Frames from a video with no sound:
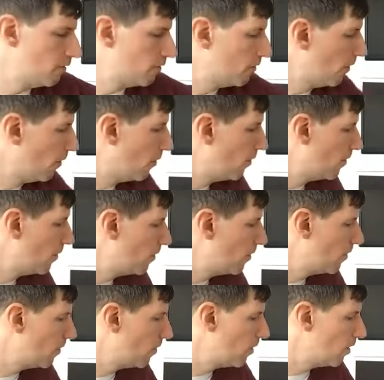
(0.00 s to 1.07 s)
So
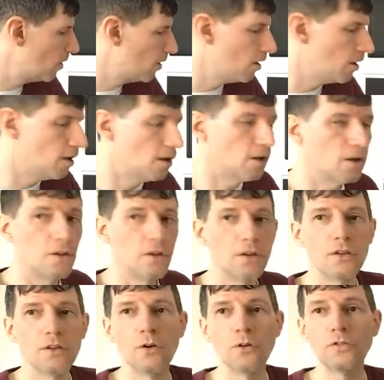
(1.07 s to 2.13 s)

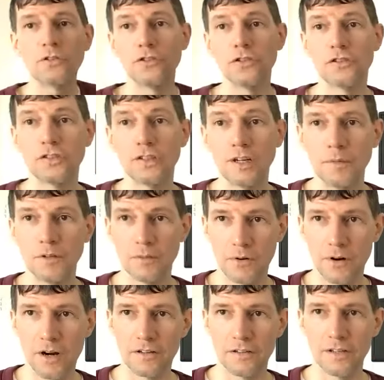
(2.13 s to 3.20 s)
those are just some of the
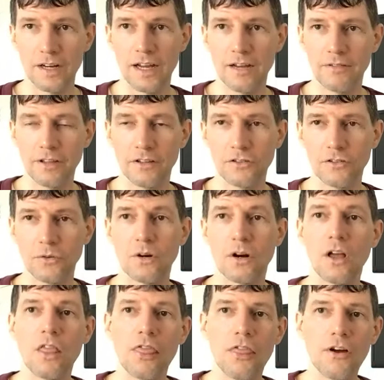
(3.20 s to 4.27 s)
products I have on the
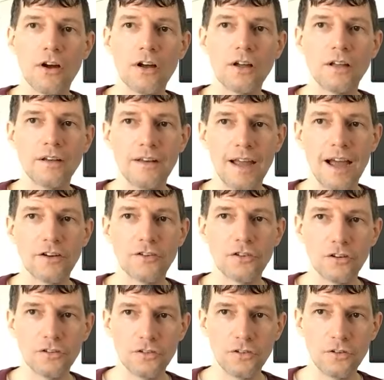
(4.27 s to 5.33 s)
store.
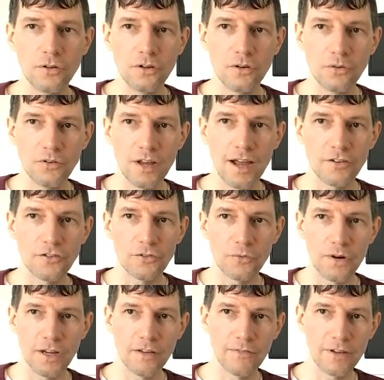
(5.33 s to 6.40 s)

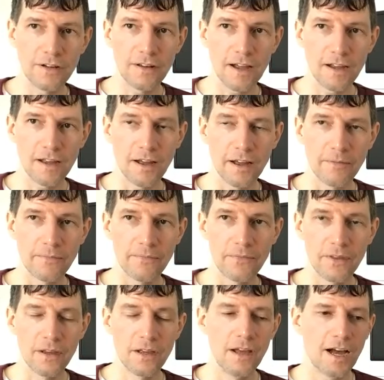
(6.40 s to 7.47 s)
The-studio-reykjavik.com.
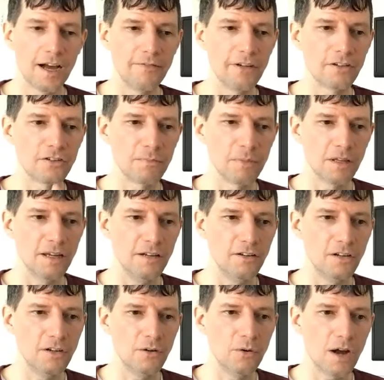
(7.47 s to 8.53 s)
I've explained
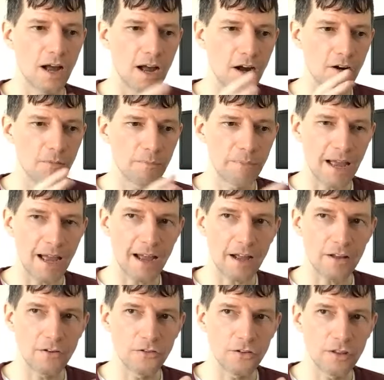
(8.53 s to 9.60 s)
to you how to
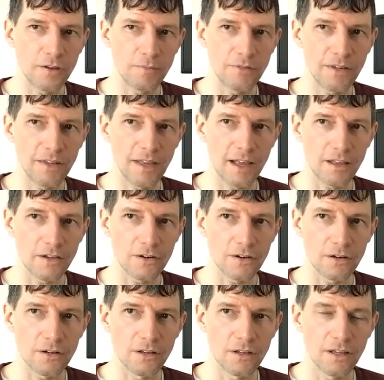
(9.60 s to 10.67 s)
package them
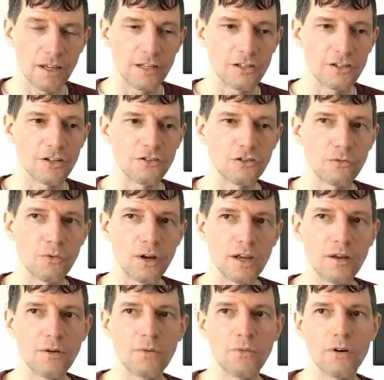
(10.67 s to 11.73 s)
together in such a
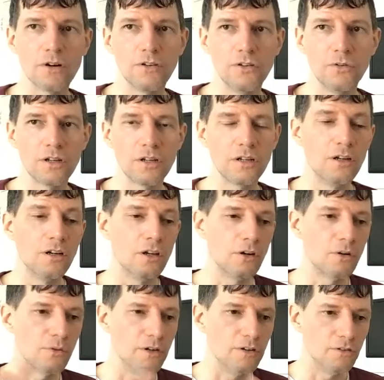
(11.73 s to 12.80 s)
way where you can
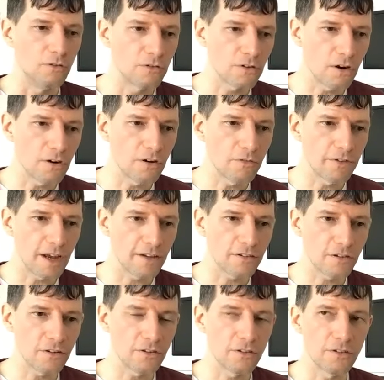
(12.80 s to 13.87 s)
reduce
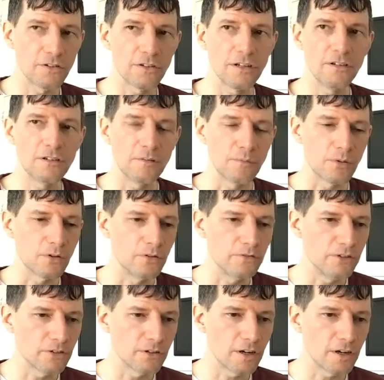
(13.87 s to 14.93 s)
cardiovascular disease,
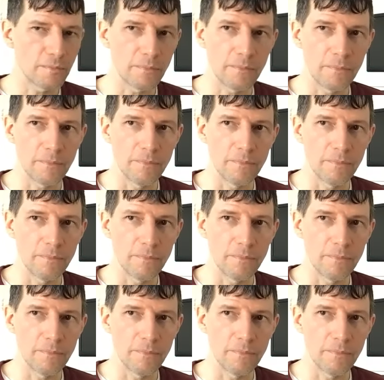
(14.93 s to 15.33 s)
improve your gut,